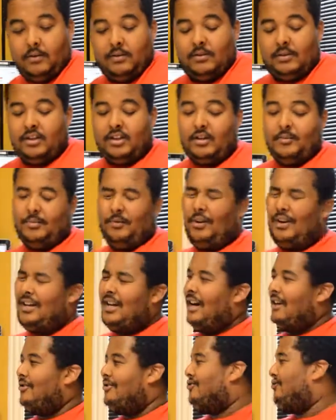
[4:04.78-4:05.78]
Your boy
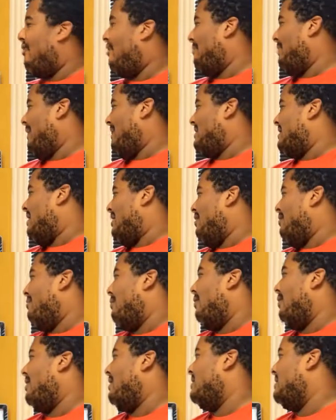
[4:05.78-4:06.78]
Donald Trump, and I say your
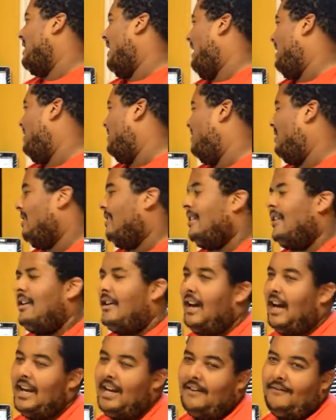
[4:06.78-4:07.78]
boy because I
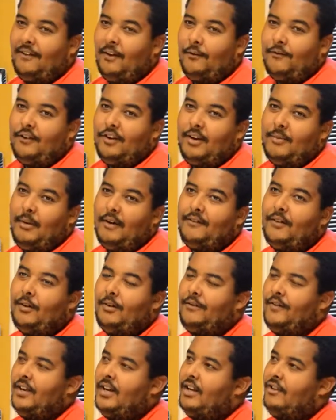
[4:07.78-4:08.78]
didn't vote for him. I voted
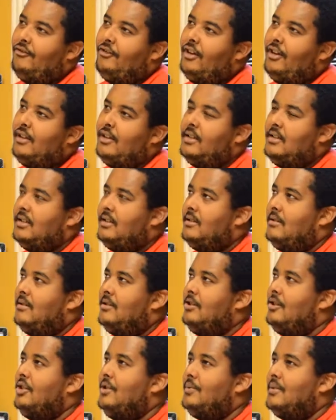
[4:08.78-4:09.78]
for Hillary because
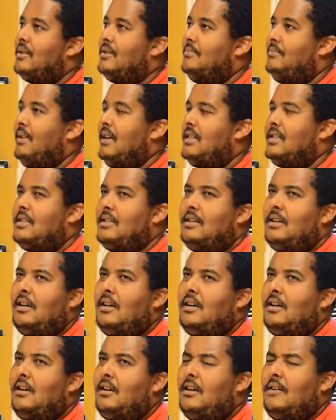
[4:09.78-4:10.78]
she was the best
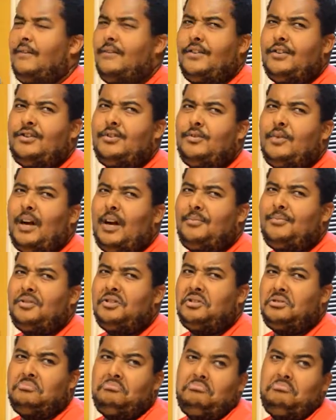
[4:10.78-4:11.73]
of the two options.